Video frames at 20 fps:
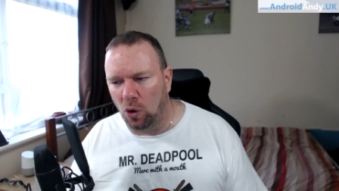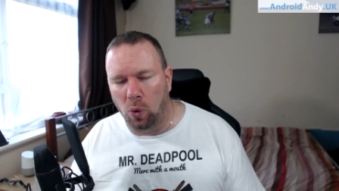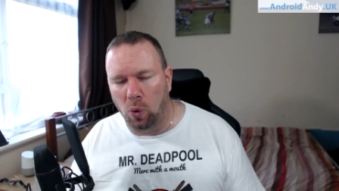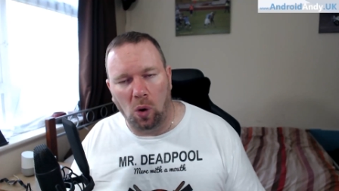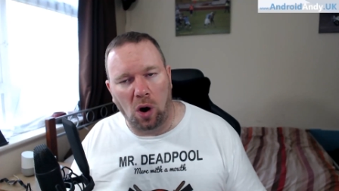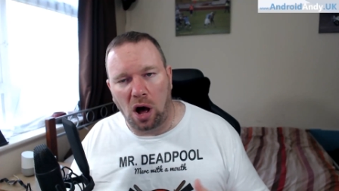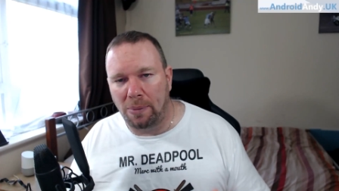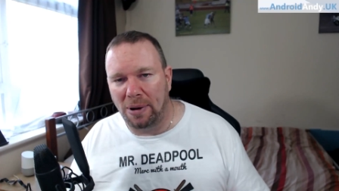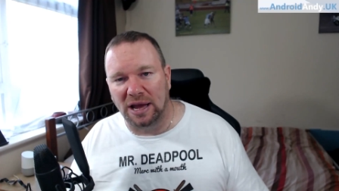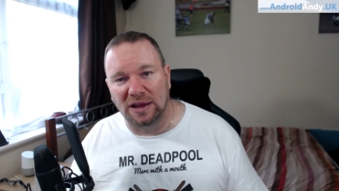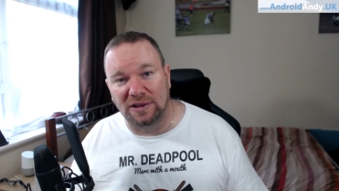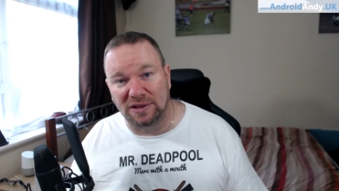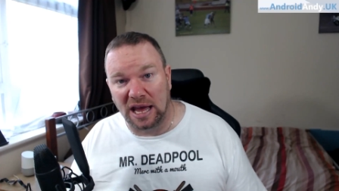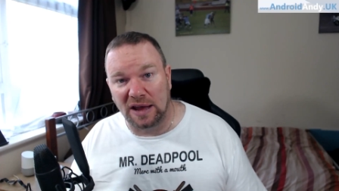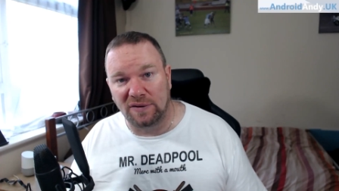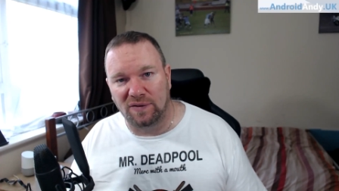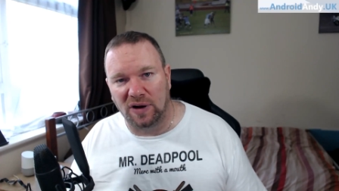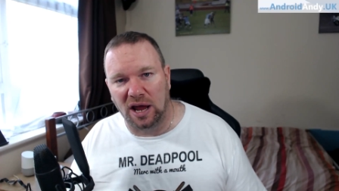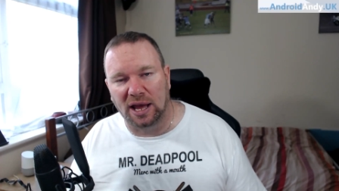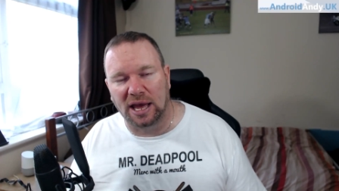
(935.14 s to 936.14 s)
Huawei
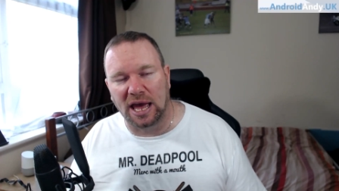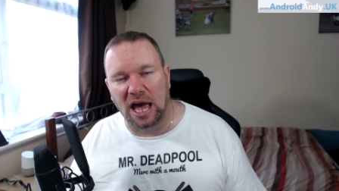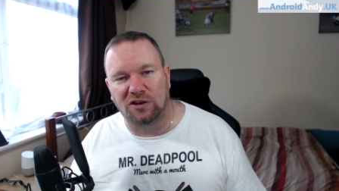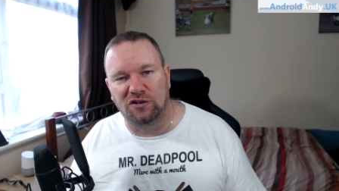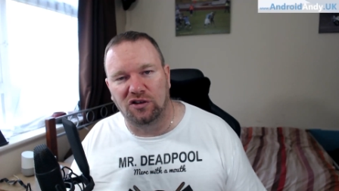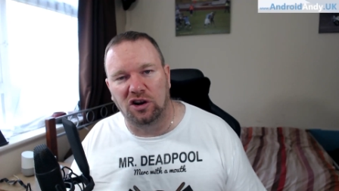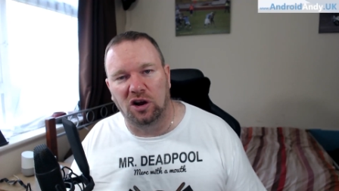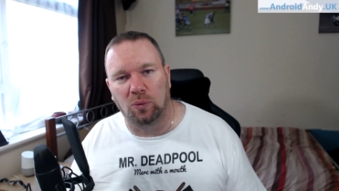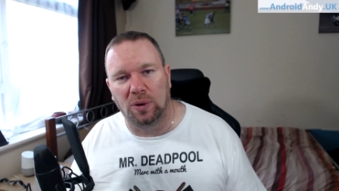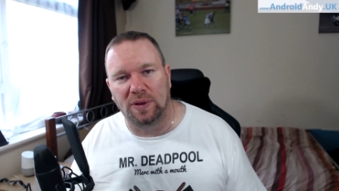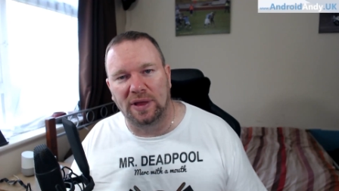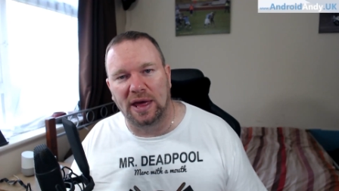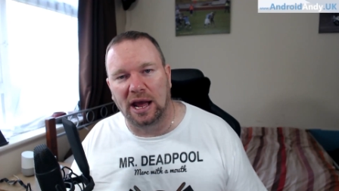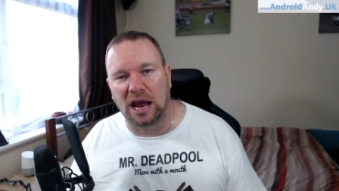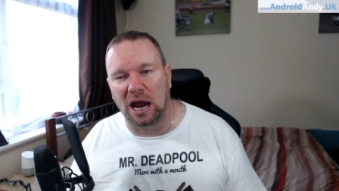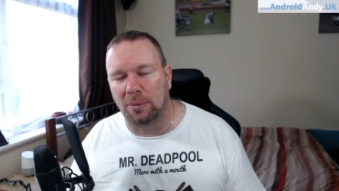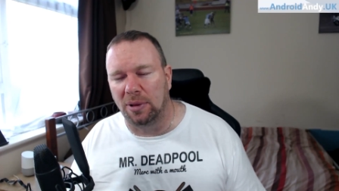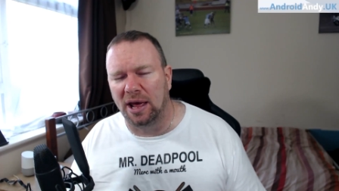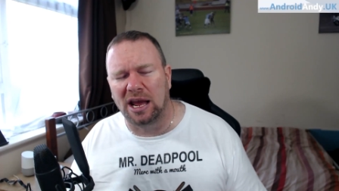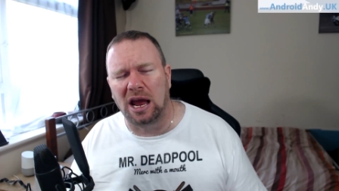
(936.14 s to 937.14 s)
definitely are catching up with their
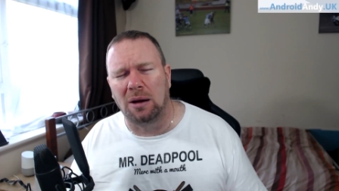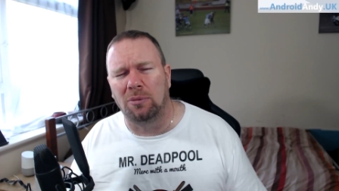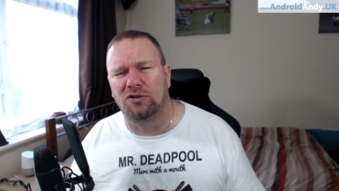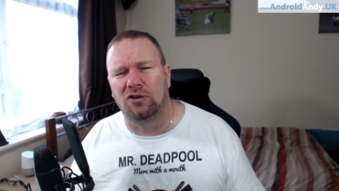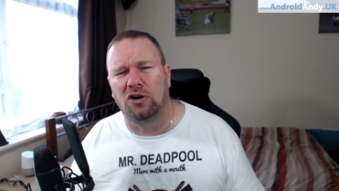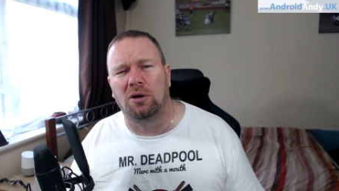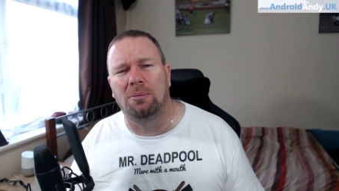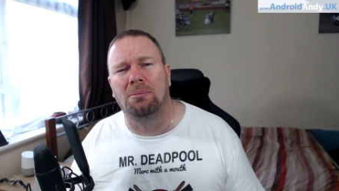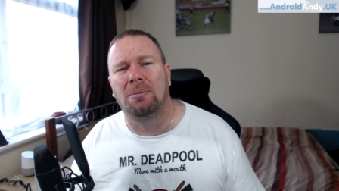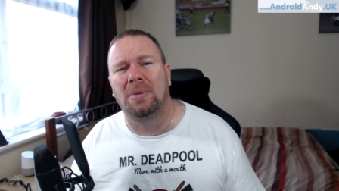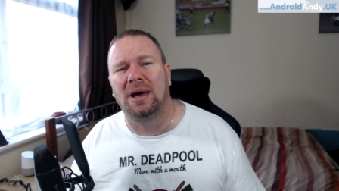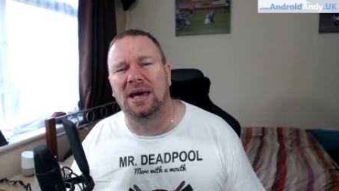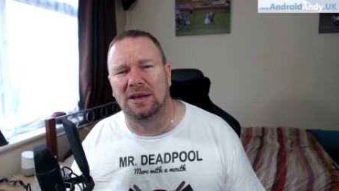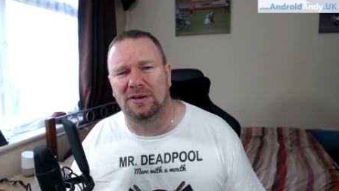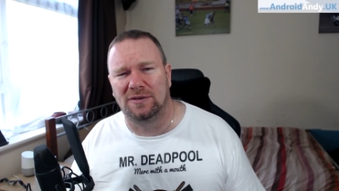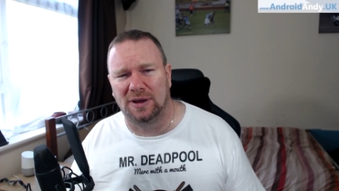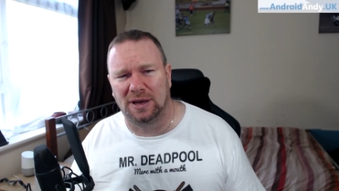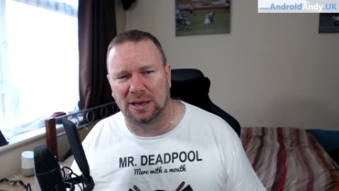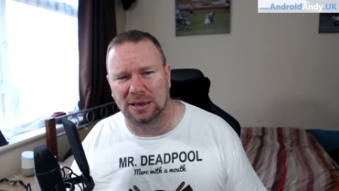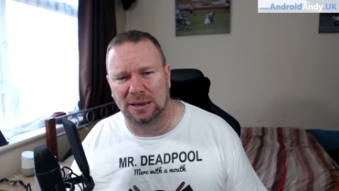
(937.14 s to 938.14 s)
camera. Their cameras are
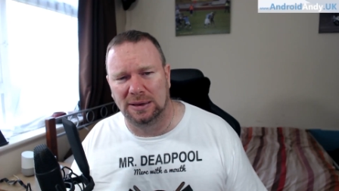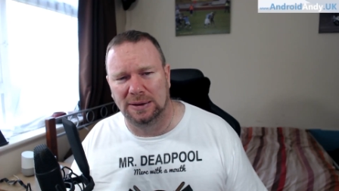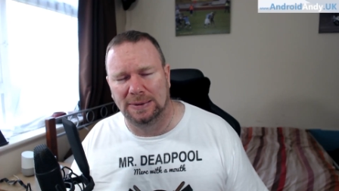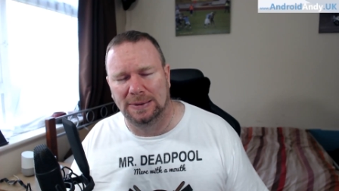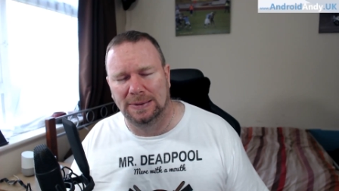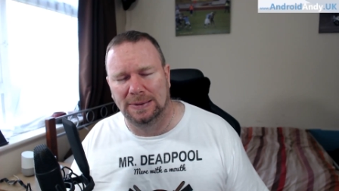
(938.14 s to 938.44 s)
amazing.